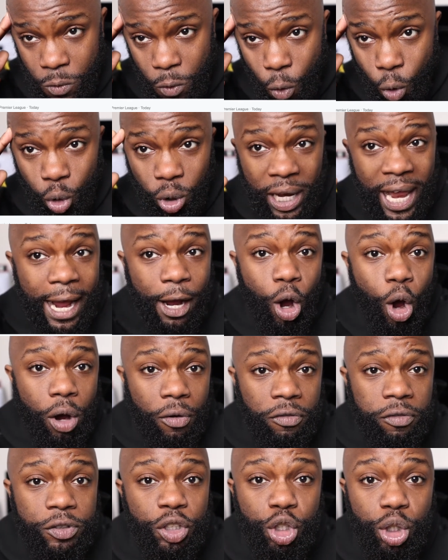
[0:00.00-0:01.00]
Or lack
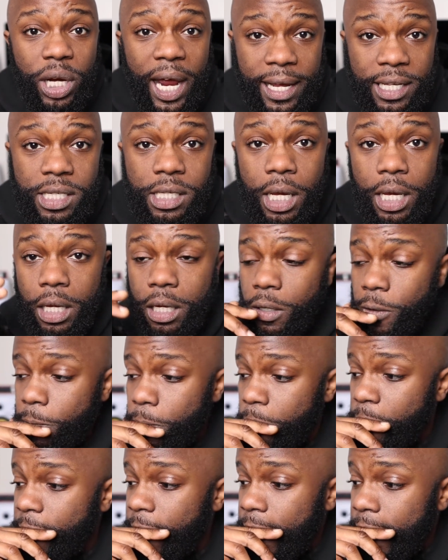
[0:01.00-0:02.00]
of, should I say.
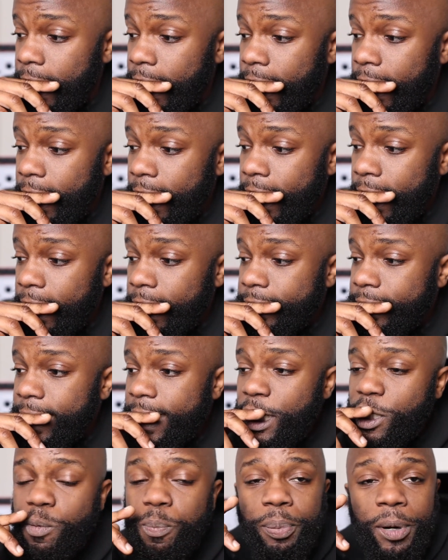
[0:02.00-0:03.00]

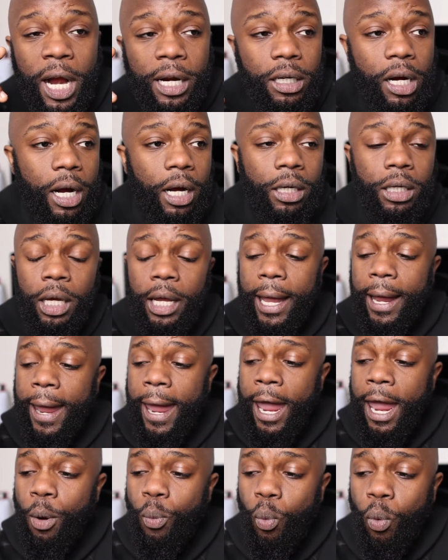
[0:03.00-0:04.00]
This brother,
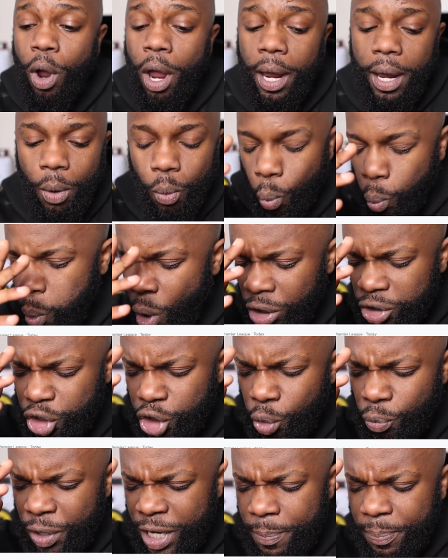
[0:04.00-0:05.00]
watch
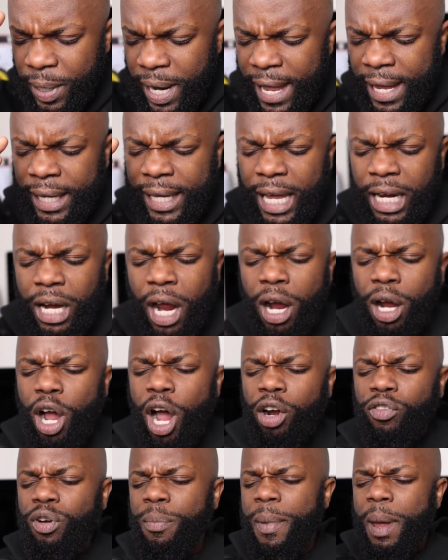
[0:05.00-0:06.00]
the replay again. I
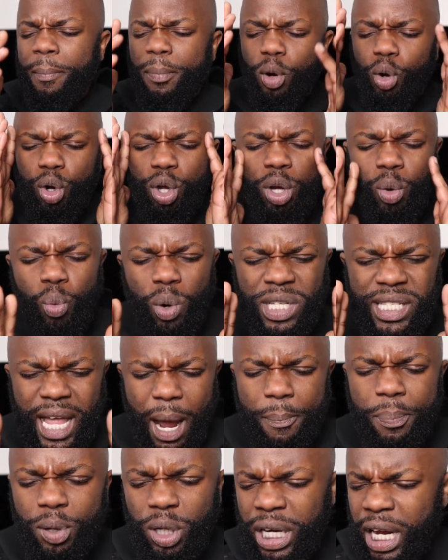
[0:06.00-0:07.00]
can't remember who it was
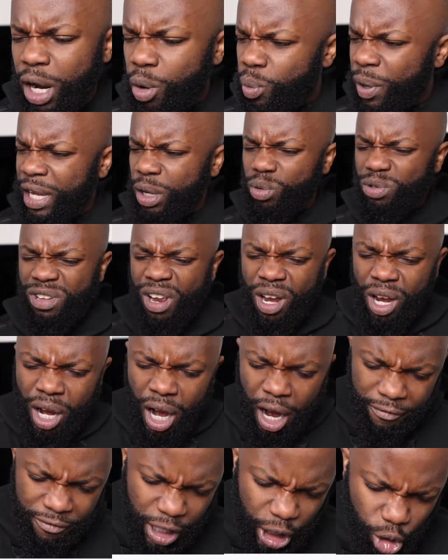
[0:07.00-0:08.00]
that put it away. It was a
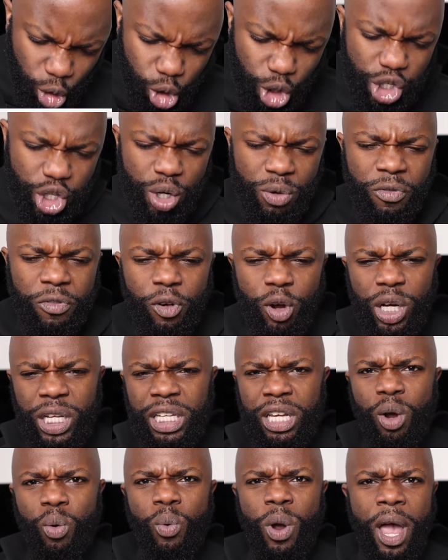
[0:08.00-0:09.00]
lovely cushion
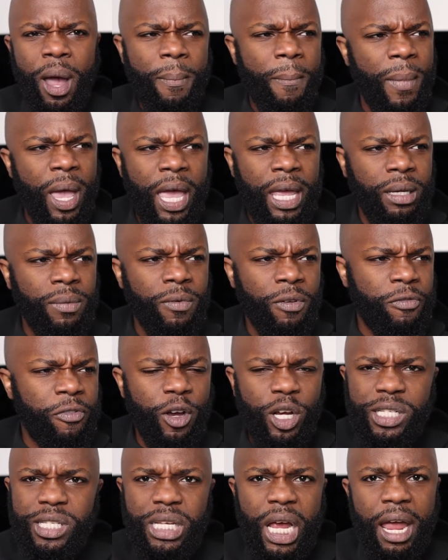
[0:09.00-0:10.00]
volley,
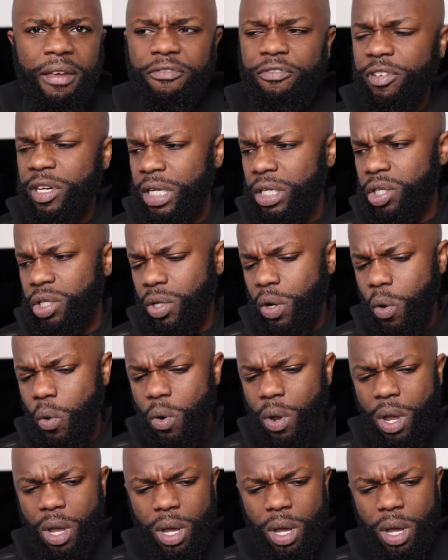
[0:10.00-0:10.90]
first time finish though.